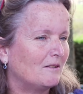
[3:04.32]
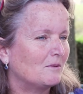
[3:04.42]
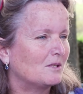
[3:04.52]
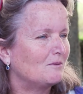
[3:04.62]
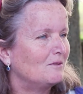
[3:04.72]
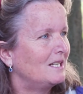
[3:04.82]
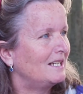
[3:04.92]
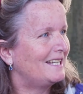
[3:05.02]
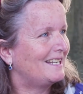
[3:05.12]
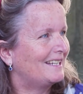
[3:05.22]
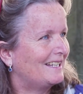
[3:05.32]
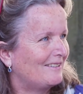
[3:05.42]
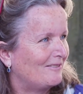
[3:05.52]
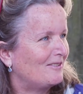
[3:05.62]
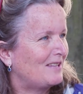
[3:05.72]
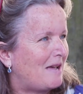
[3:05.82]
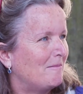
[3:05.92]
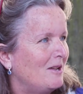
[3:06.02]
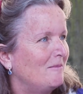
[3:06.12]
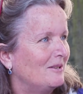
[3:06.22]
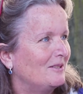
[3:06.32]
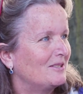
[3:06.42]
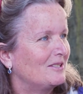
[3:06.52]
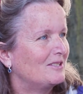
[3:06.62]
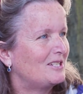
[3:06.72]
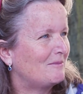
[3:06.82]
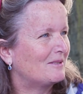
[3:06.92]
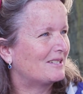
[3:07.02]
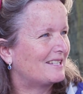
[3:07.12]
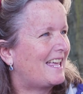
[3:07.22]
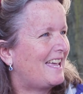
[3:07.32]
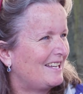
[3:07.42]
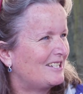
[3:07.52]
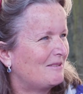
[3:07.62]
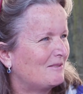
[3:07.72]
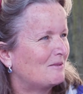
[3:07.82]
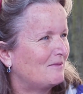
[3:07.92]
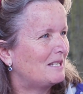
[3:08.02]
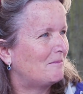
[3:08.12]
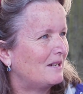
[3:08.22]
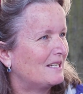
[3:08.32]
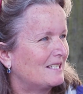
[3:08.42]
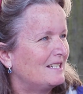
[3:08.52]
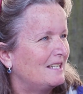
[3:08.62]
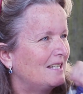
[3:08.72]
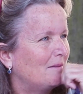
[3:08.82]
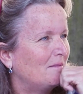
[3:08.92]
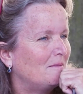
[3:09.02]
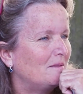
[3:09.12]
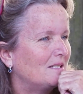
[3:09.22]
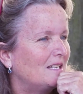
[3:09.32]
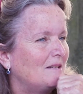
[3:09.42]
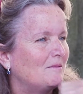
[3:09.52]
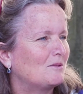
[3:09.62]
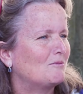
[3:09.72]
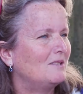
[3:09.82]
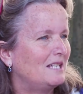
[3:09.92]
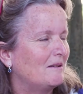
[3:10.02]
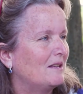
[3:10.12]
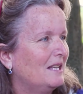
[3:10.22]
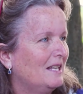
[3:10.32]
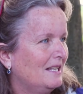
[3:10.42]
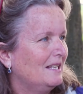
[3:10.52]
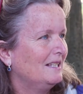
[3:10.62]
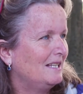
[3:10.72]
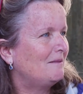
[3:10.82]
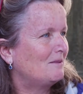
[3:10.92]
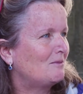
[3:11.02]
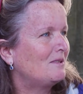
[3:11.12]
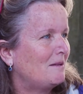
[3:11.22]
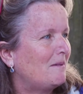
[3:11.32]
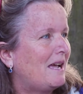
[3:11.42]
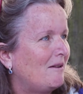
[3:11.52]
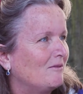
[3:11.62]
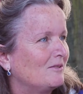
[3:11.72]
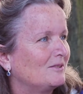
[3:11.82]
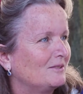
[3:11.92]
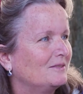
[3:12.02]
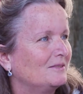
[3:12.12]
it was for that moment, she was there, she was really present in that moment, and it was really powerful.